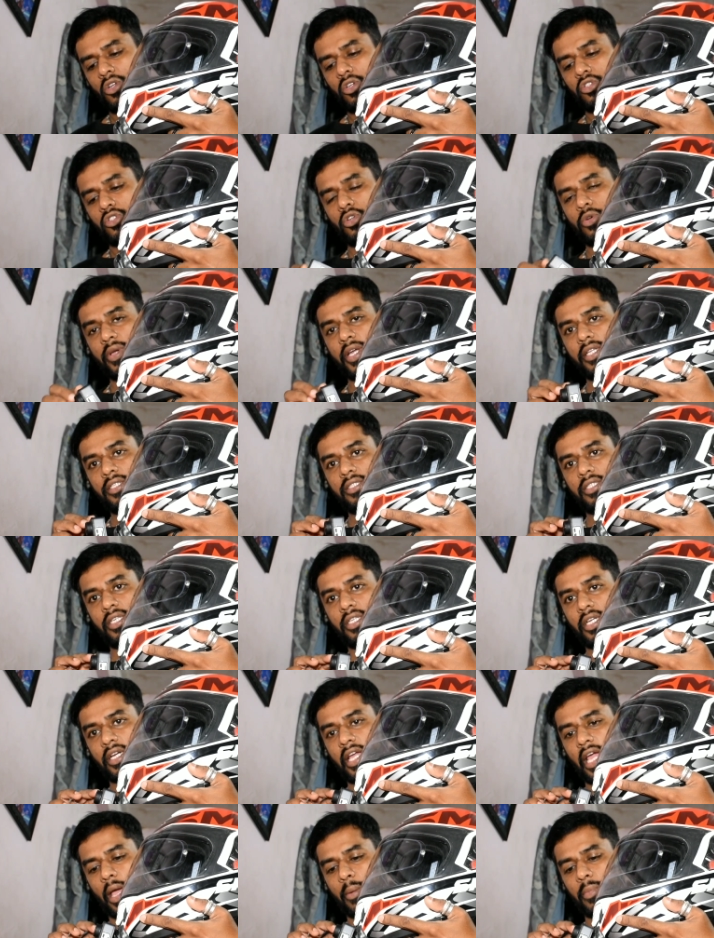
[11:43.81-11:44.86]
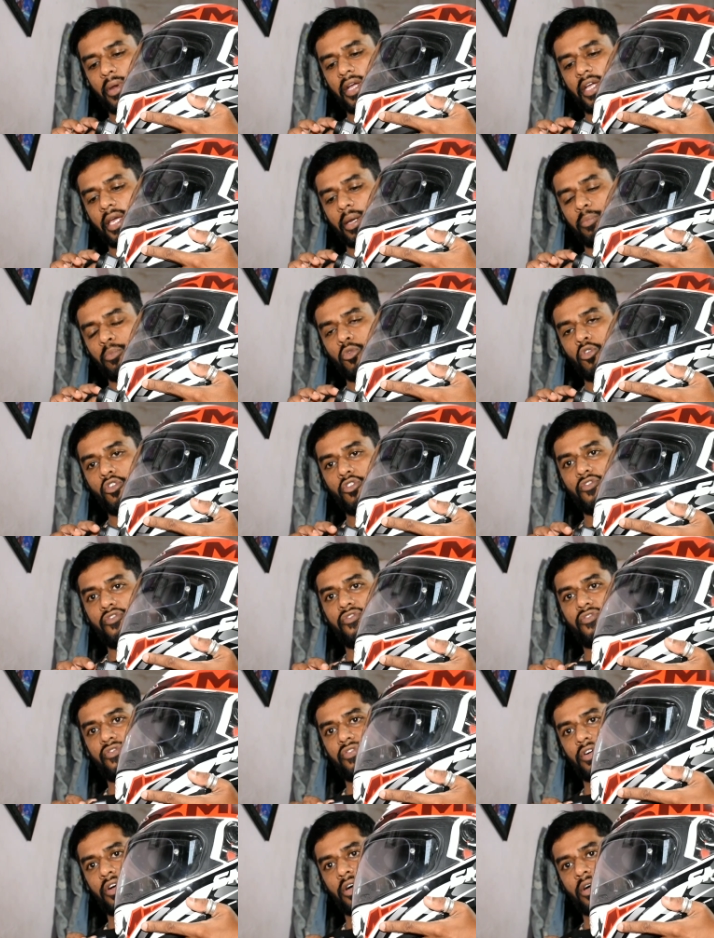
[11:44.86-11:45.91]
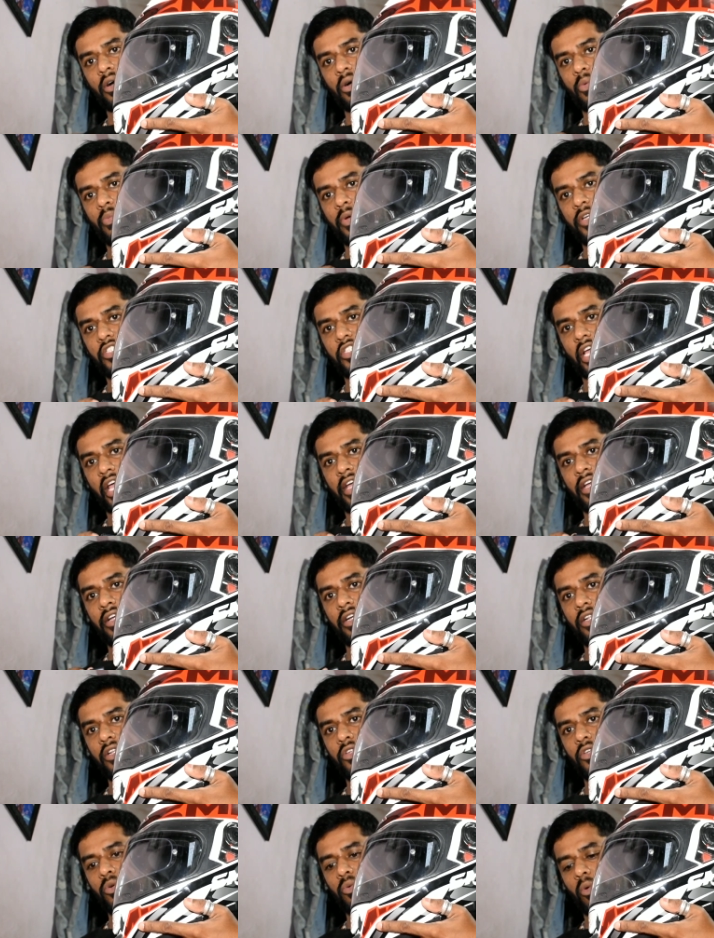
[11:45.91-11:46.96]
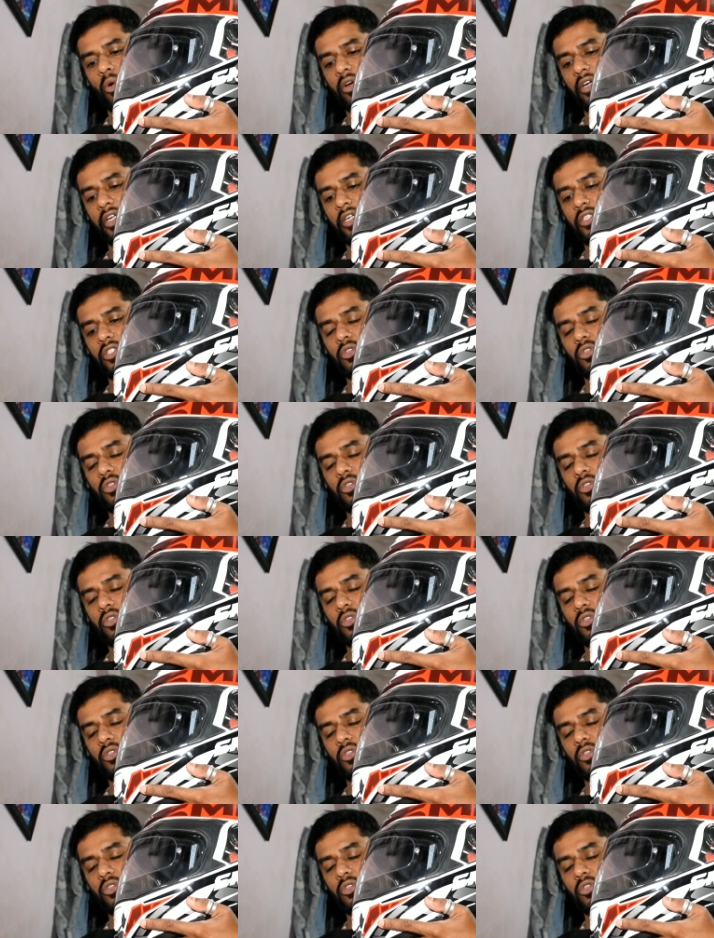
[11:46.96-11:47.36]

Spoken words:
so you can see the camera can move which angle you want it.